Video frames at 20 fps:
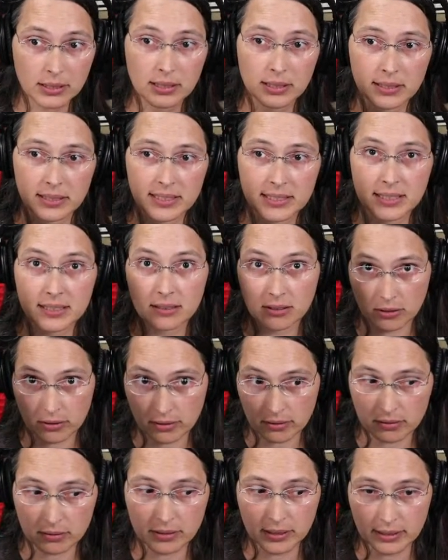This is our
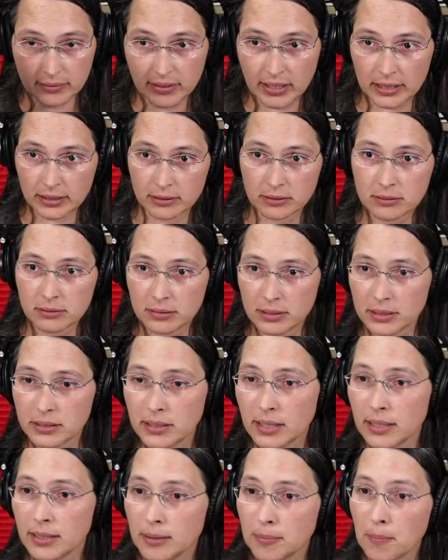30 value.
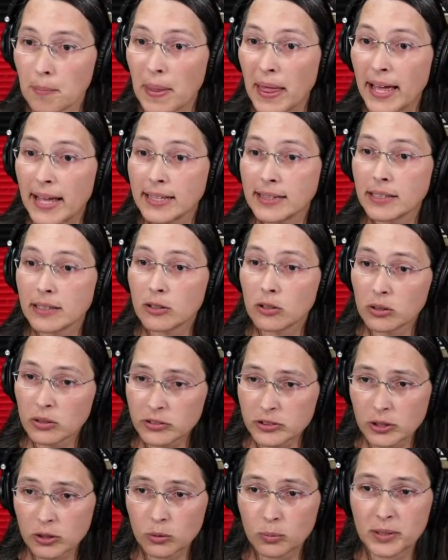And then
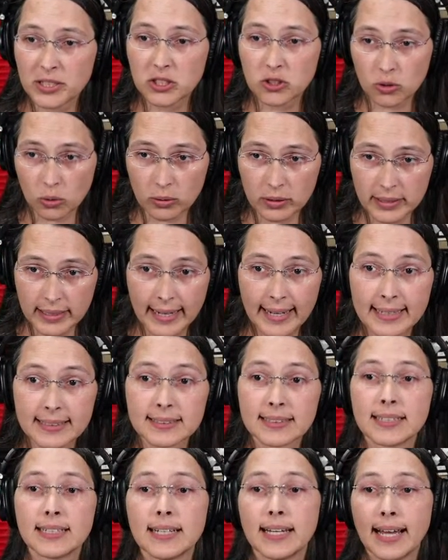also we store that
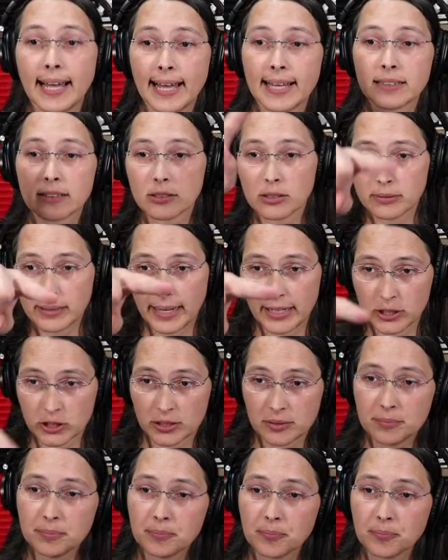at the location.